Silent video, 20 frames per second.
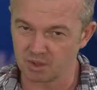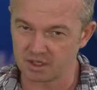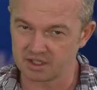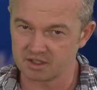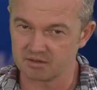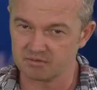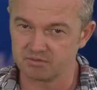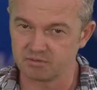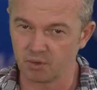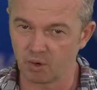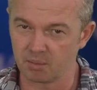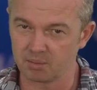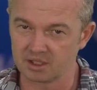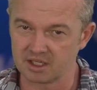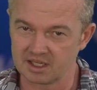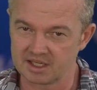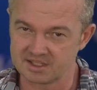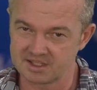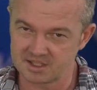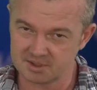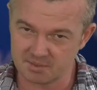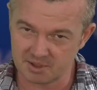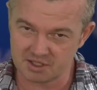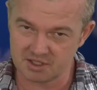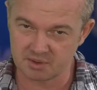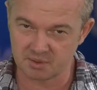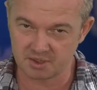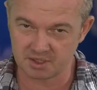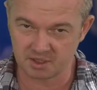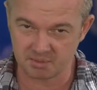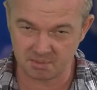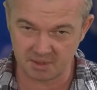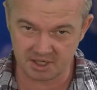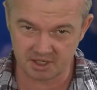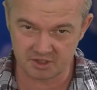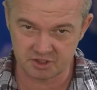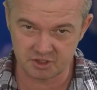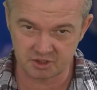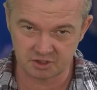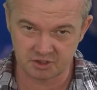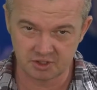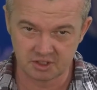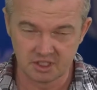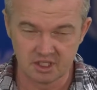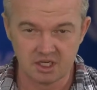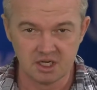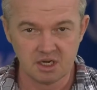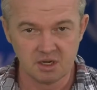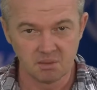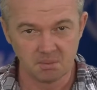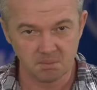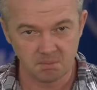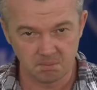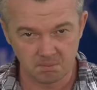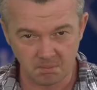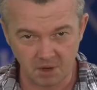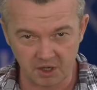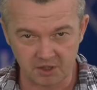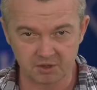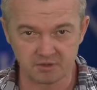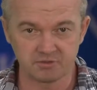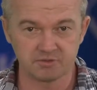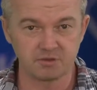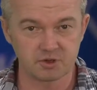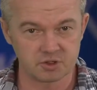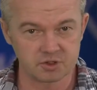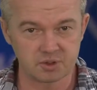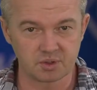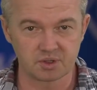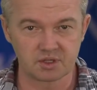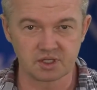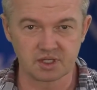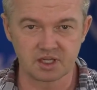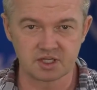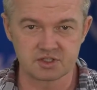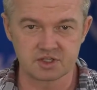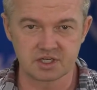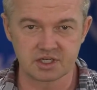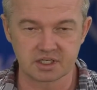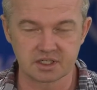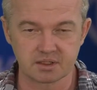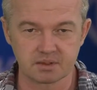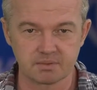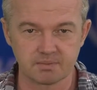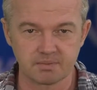what it could formalize, especially when compared to modern first-order logic.